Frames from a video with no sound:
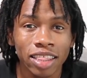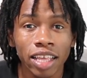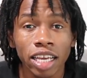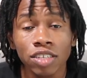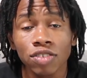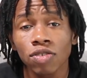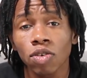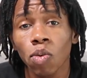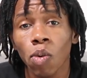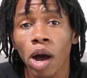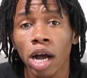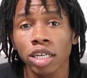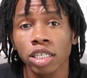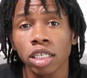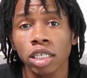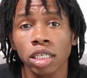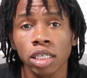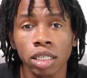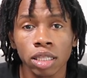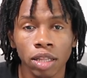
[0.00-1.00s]
Thanks for
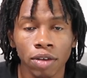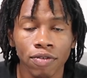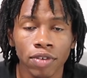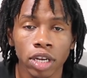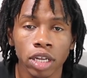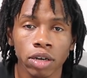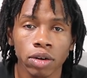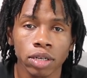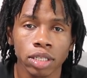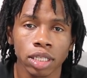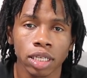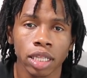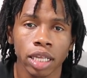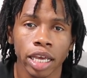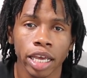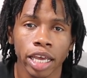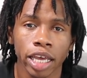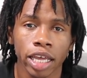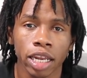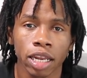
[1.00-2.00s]
watching the video until
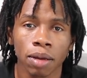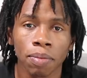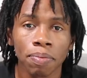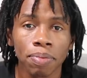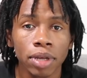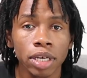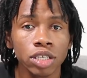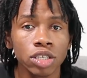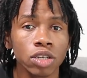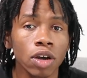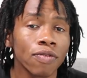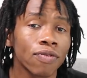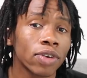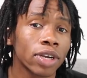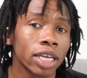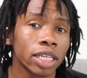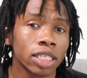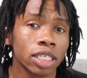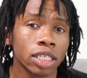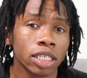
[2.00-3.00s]
the end. Please don't
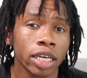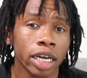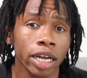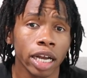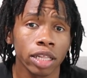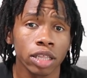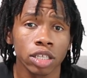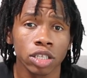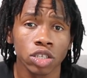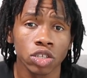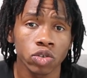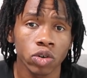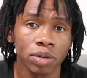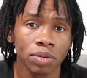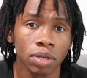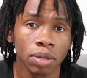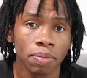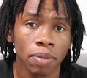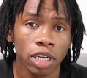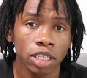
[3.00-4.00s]
forget to check out the
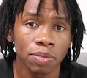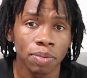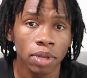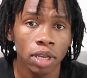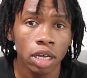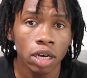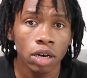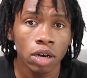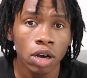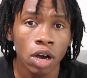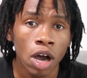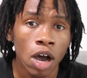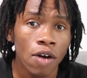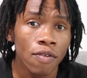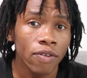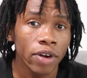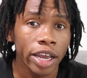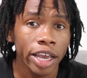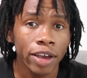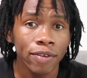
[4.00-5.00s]
description box below
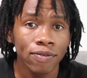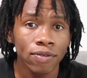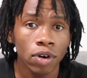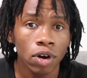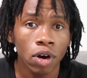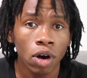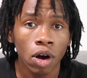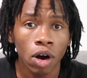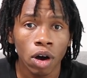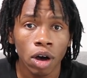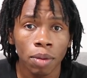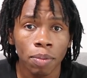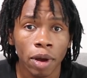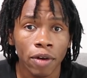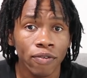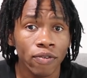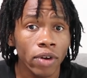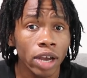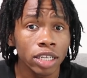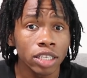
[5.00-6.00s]
for info on
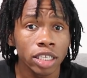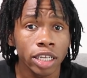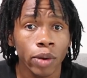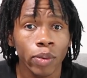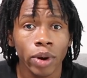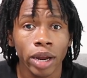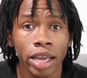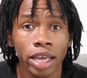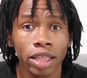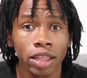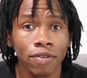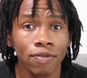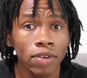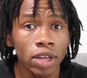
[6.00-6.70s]
my friends that were in the